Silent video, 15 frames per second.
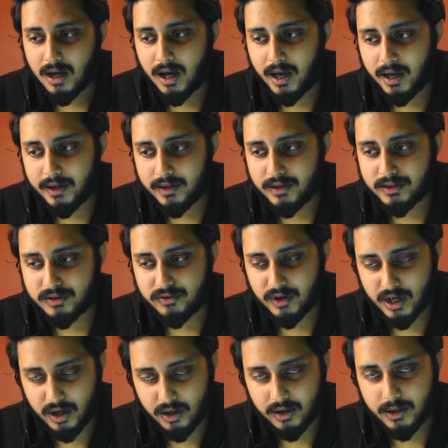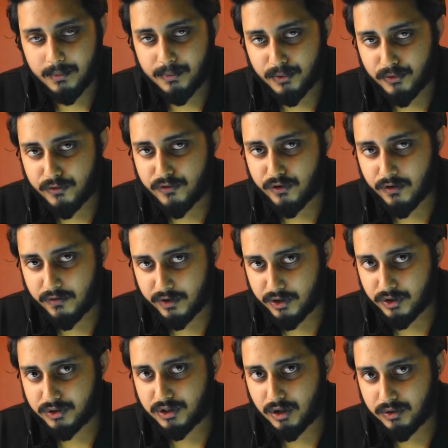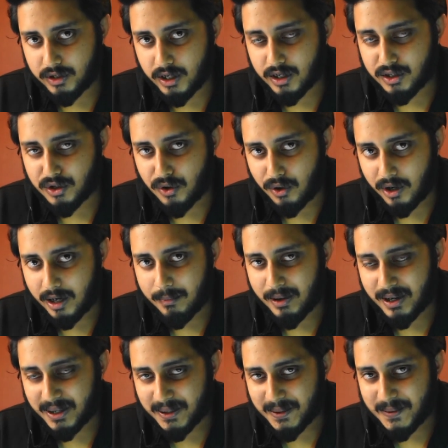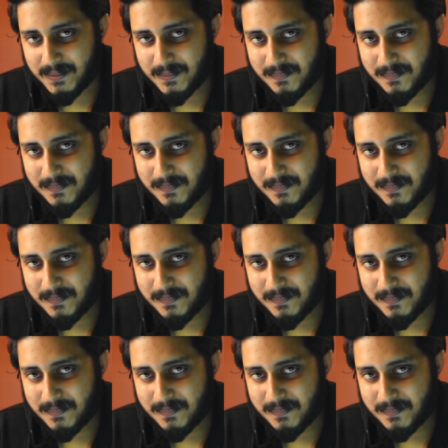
and it's really gonna improve your videos out there in the online market.